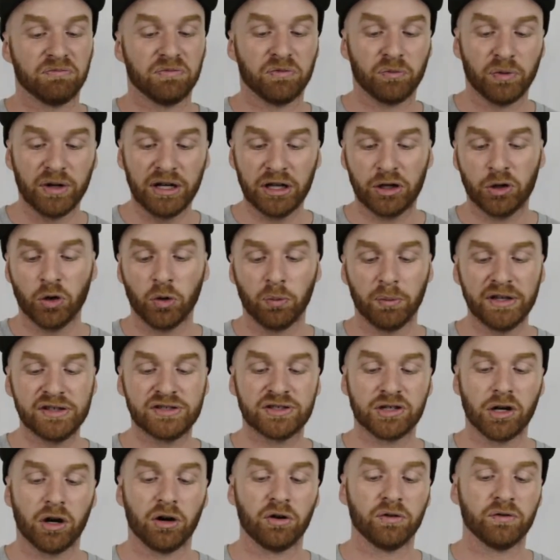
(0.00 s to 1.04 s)
Really cool
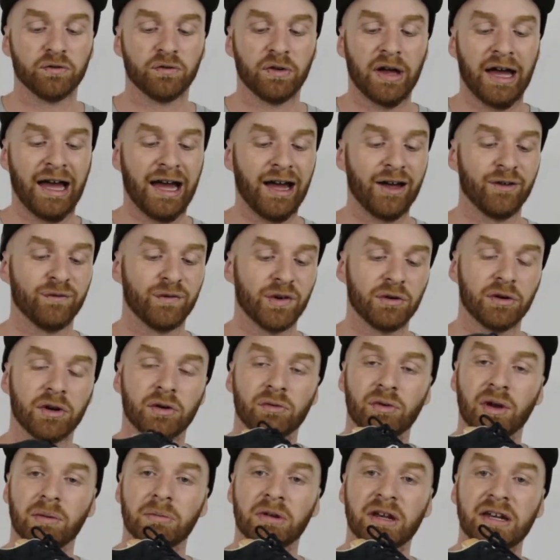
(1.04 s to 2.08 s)
midsole, very
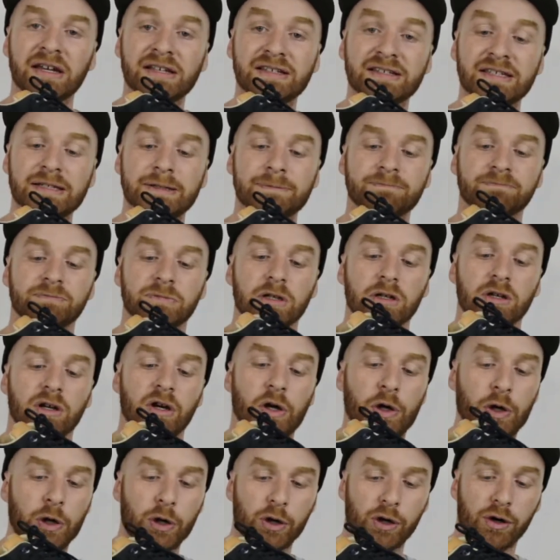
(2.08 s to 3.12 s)
reminiscent
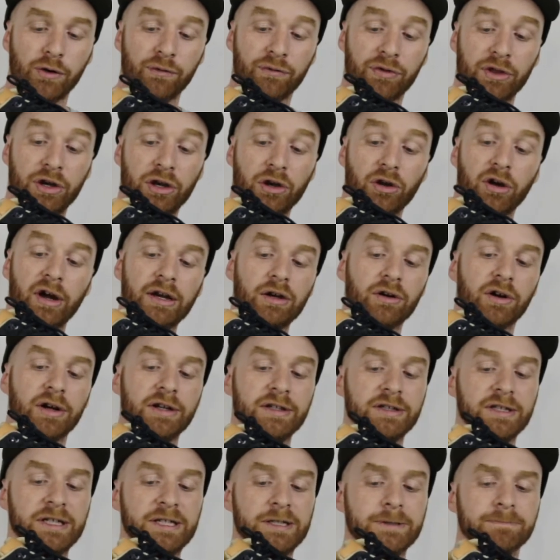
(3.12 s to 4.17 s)
of the
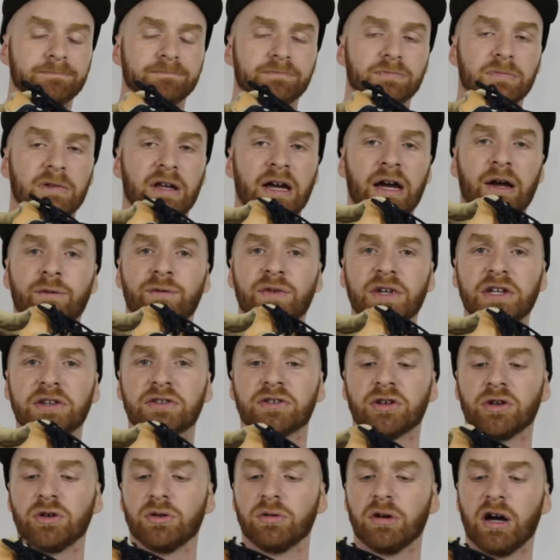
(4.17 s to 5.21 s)
990.
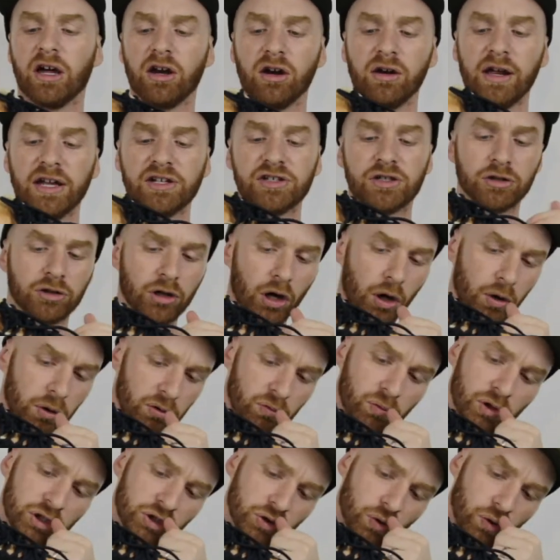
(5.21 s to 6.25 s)
V2. I don't actually know
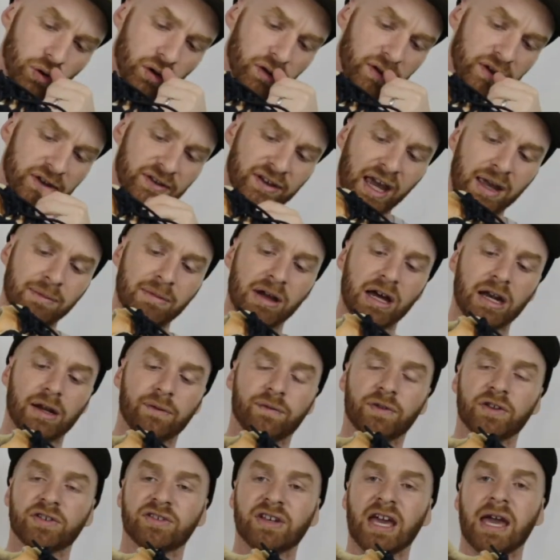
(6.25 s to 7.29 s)
in which order these came out.
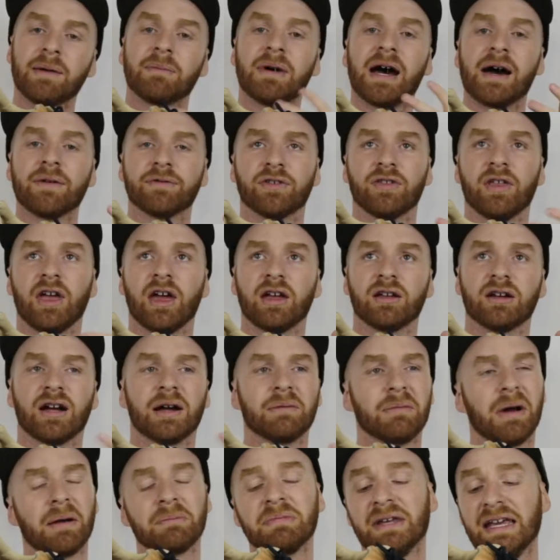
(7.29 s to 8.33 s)
If this came after that,
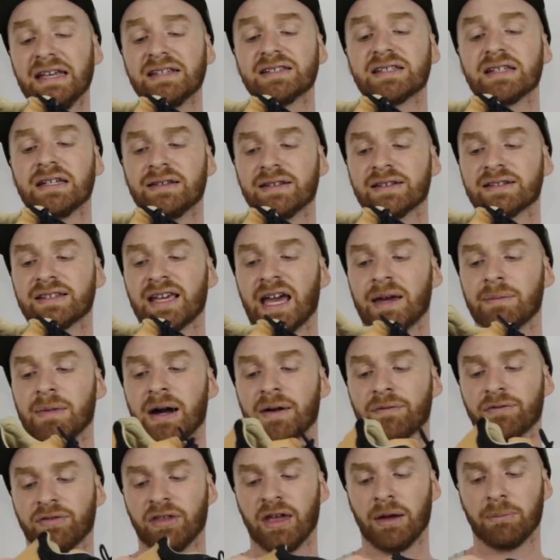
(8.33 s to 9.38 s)
I'm guessing this came
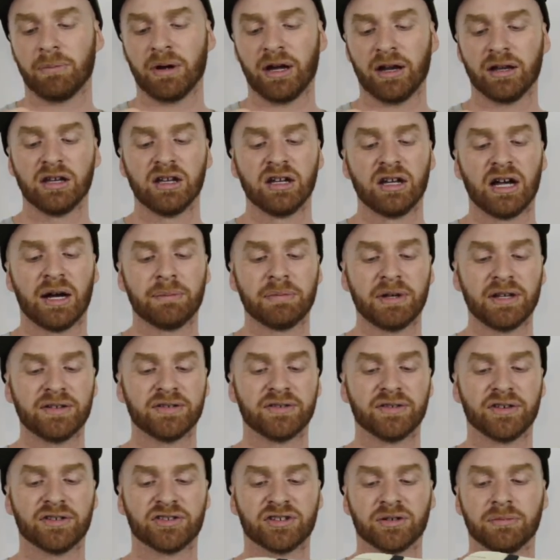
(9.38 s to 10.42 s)
after that, but I'm
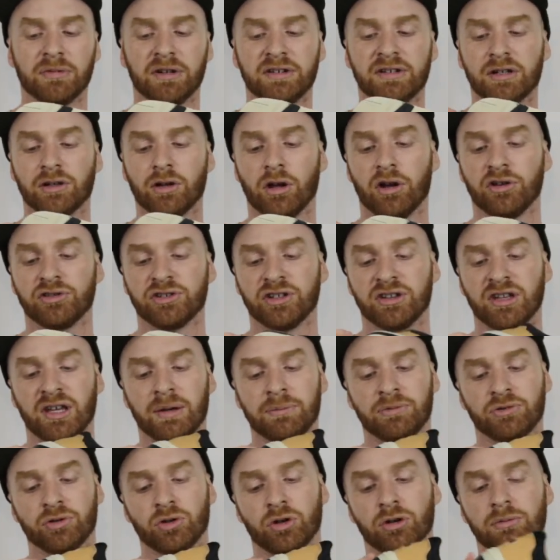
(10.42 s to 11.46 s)
guessing there's similar technology and they
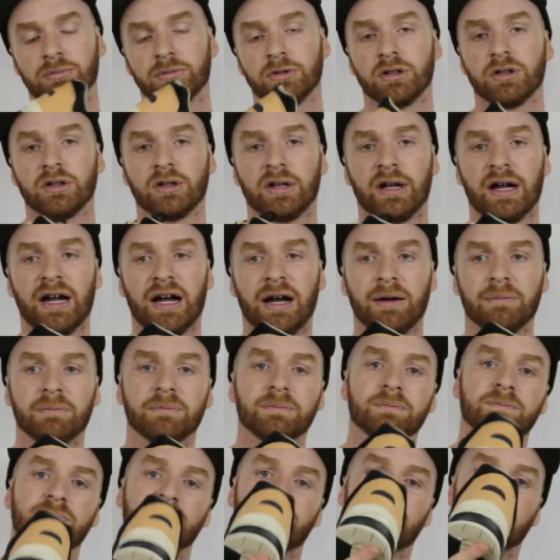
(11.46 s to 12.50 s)
absorb.
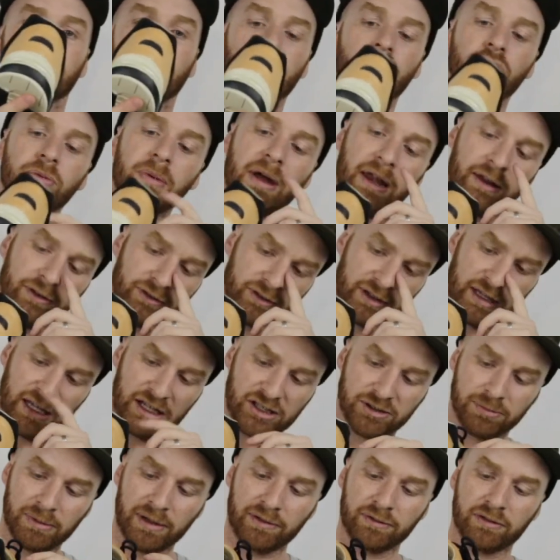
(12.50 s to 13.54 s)
Some of the New Balance
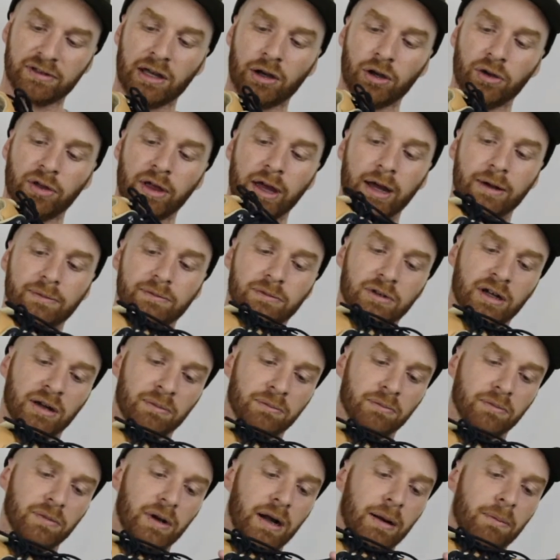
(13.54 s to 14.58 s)
geeks will be able to tell you that.
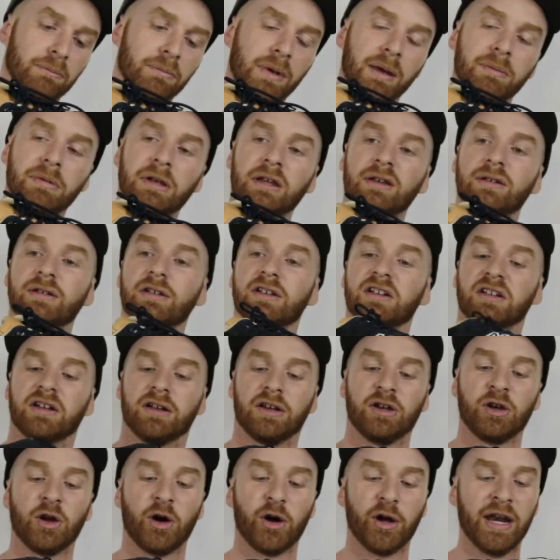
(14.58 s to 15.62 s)
I'm maybe
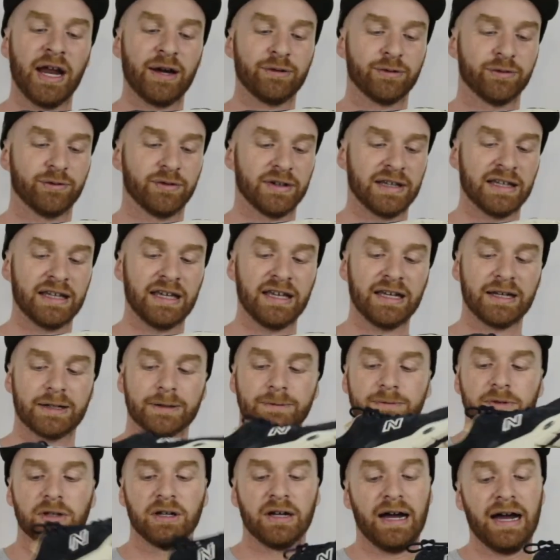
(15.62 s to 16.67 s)
not enough of a geek,
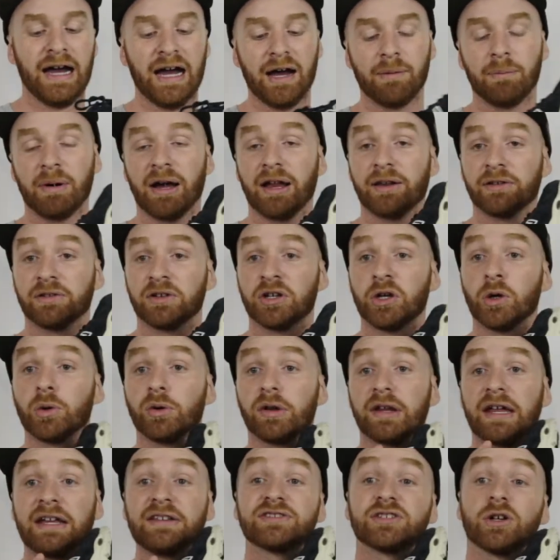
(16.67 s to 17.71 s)
but
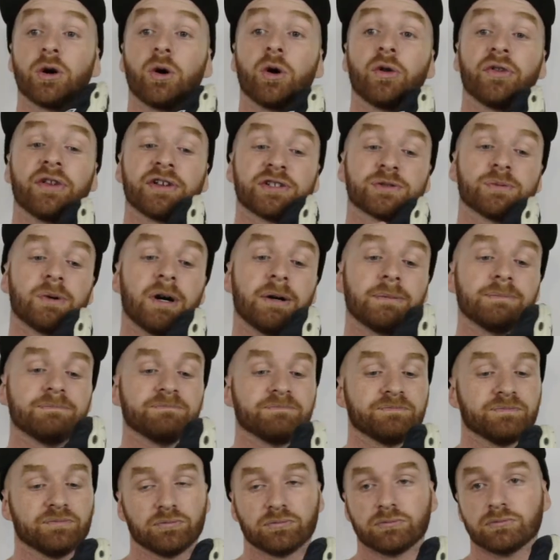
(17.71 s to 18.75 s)
cool insole on this one.
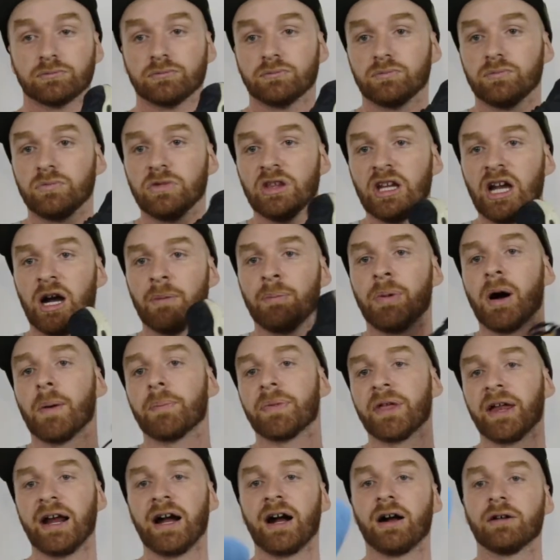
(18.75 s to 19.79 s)
I'll
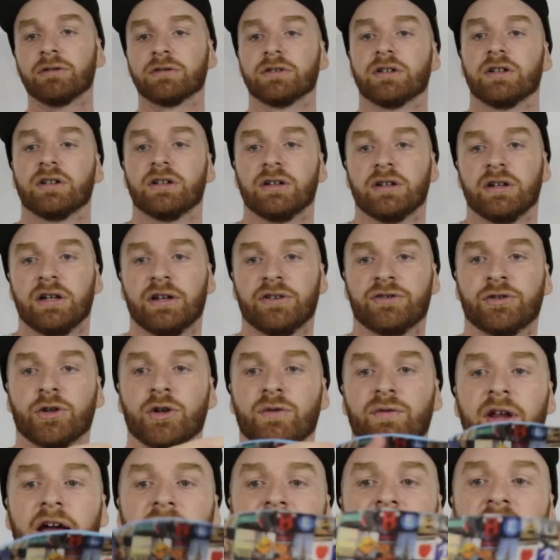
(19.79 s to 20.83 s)
pop that out. It's sort
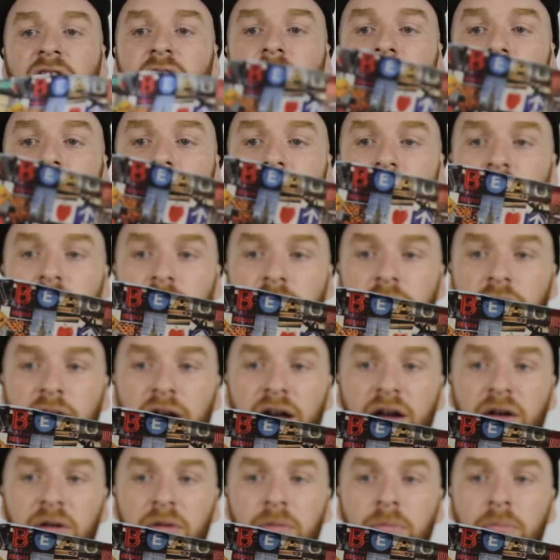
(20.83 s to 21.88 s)
of like a
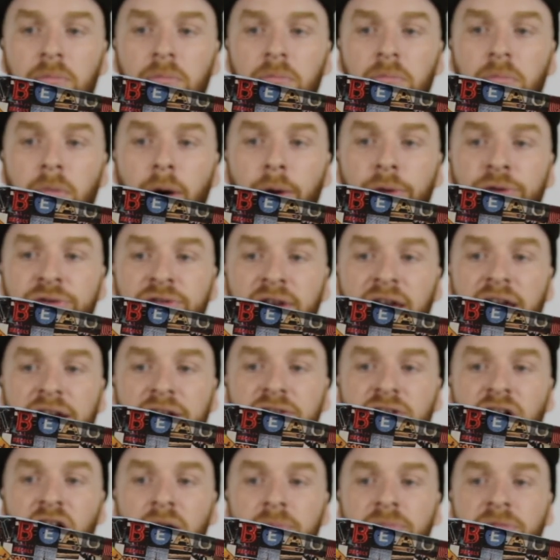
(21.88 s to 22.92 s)

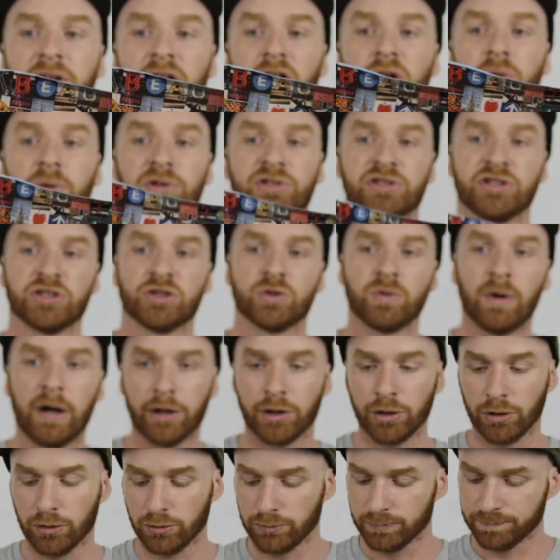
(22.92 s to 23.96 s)
mosaic type deal, which is quite
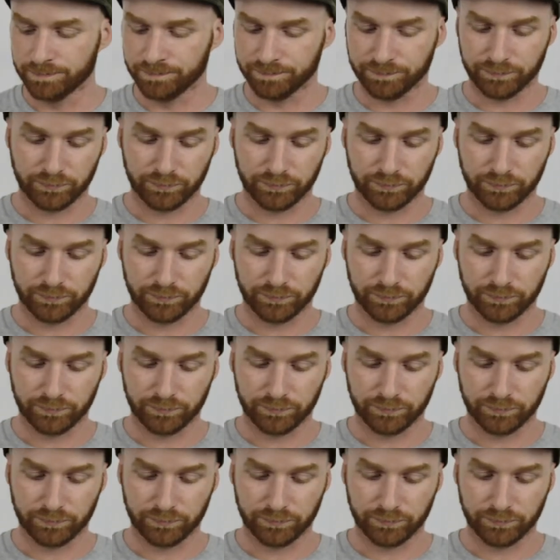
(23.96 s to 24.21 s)
cool.